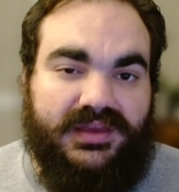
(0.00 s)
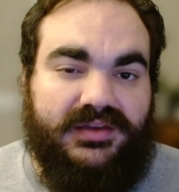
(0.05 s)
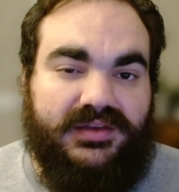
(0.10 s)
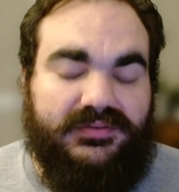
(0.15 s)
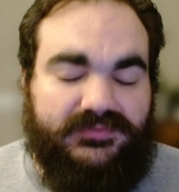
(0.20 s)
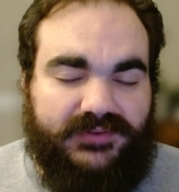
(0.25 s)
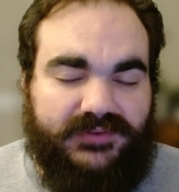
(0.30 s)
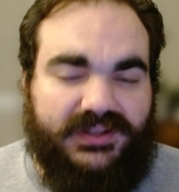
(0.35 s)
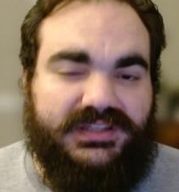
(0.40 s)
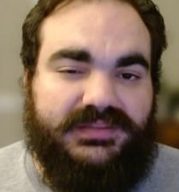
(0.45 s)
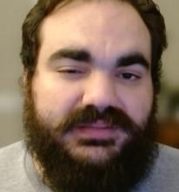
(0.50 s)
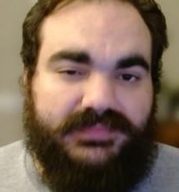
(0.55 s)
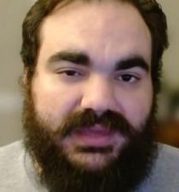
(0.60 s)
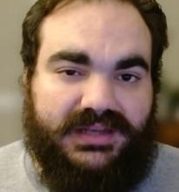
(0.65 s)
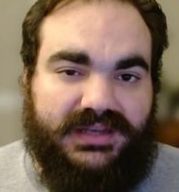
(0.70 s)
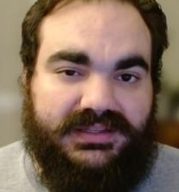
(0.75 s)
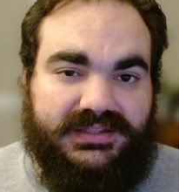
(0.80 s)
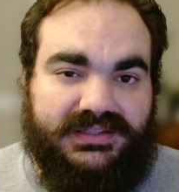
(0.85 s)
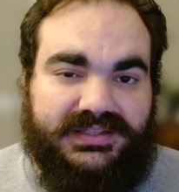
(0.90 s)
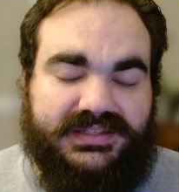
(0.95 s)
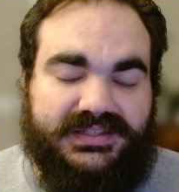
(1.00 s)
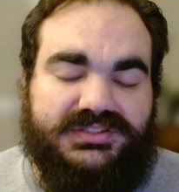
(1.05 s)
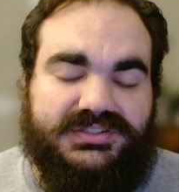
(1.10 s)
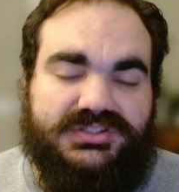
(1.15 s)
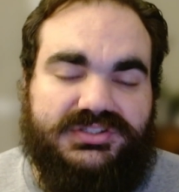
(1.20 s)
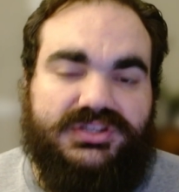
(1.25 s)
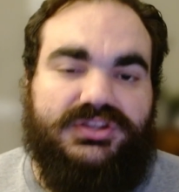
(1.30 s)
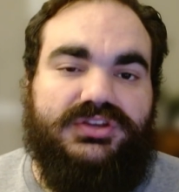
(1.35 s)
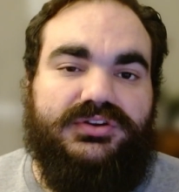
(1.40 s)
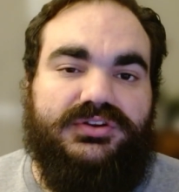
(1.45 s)
Fundamentally,
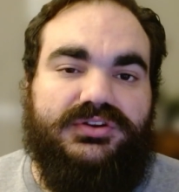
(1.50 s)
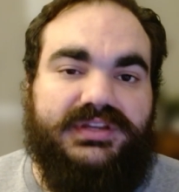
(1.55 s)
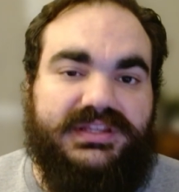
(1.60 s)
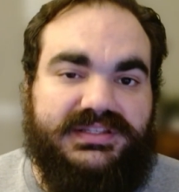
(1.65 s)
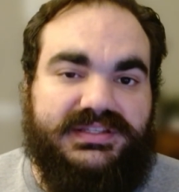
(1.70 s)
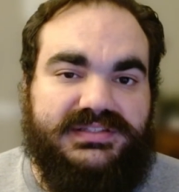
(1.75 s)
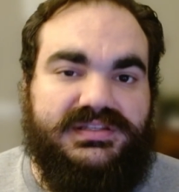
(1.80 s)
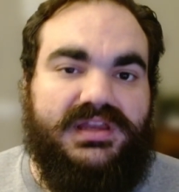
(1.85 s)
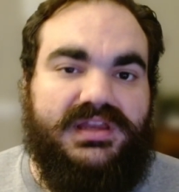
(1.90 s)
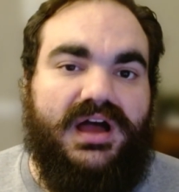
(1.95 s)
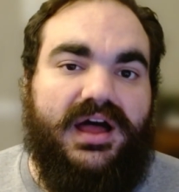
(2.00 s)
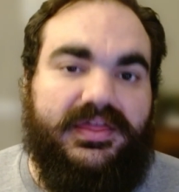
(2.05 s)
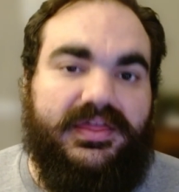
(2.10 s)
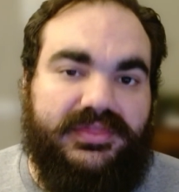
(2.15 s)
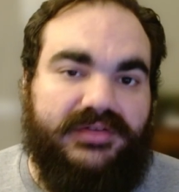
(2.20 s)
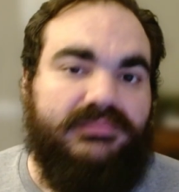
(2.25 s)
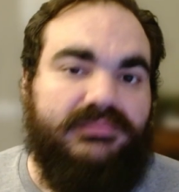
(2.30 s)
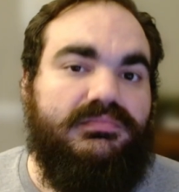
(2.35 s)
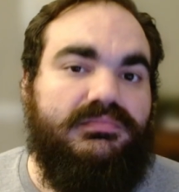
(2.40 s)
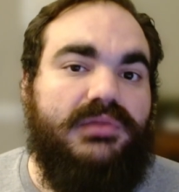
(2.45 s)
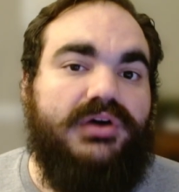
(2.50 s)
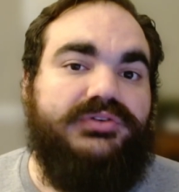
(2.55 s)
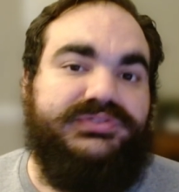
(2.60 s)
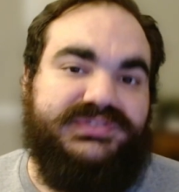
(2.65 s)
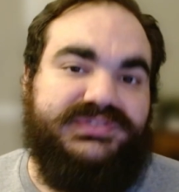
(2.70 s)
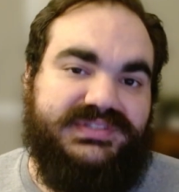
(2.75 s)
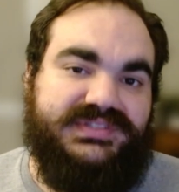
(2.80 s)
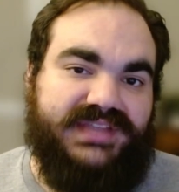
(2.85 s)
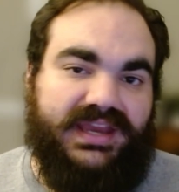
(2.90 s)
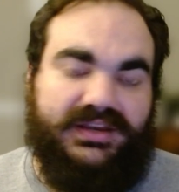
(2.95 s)
security is not the
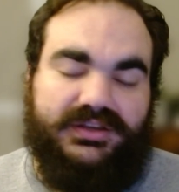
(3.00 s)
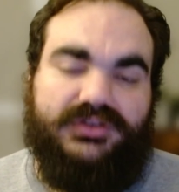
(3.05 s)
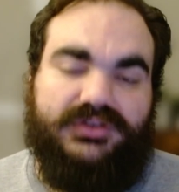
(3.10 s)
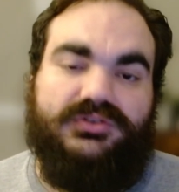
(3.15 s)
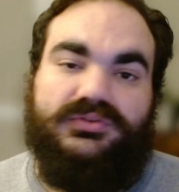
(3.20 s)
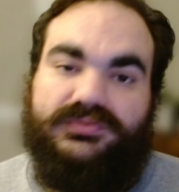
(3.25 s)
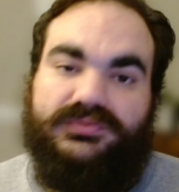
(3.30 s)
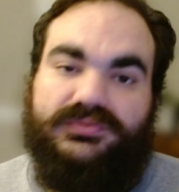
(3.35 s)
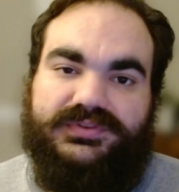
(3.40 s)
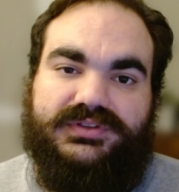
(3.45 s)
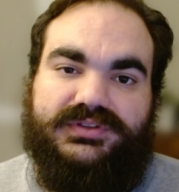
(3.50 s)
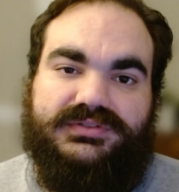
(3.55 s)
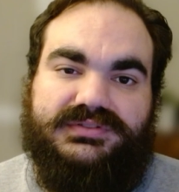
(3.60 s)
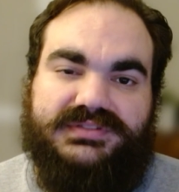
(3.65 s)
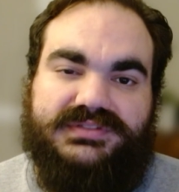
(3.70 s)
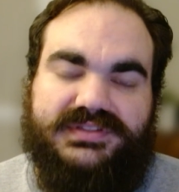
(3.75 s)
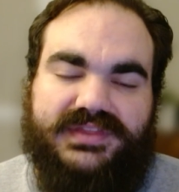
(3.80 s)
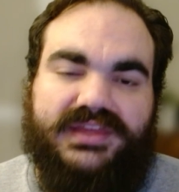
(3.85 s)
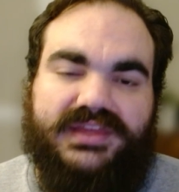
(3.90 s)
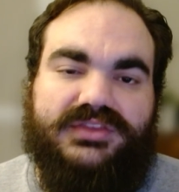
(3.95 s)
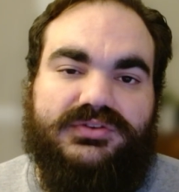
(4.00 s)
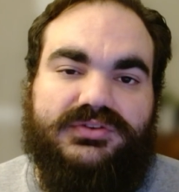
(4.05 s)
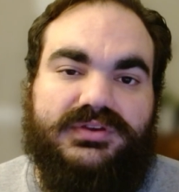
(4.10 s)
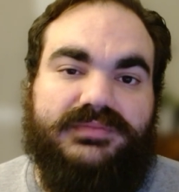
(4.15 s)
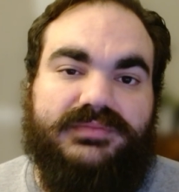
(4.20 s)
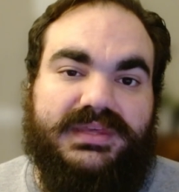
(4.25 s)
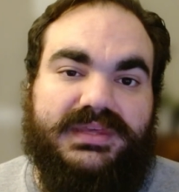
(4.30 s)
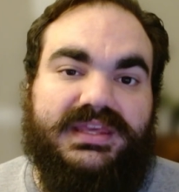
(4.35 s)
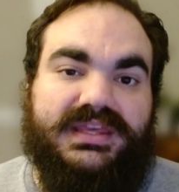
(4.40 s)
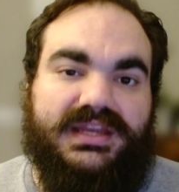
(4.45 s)
most technical field that you can
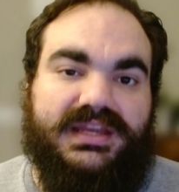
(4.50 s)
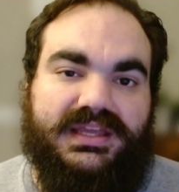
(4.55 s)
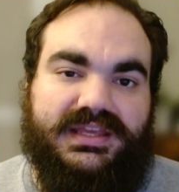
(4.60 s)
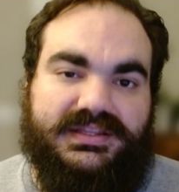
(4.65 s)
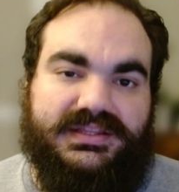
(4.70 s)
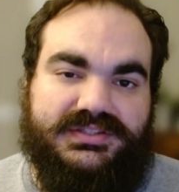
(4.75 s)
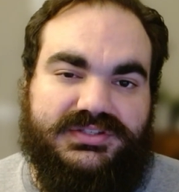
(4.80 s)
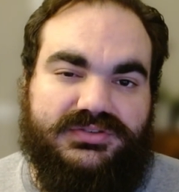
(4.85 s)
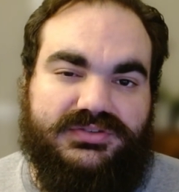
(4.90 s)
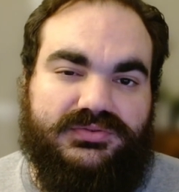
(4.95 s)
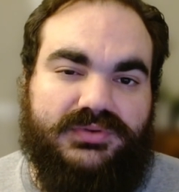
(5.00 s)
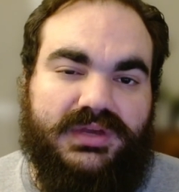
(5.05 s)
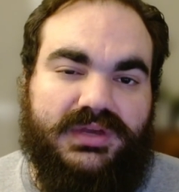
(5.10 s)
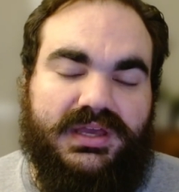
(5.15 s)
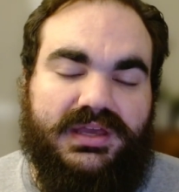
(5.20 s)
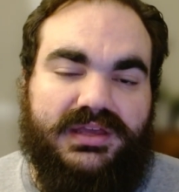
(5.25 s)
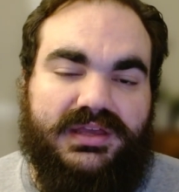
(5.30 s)
be getting into.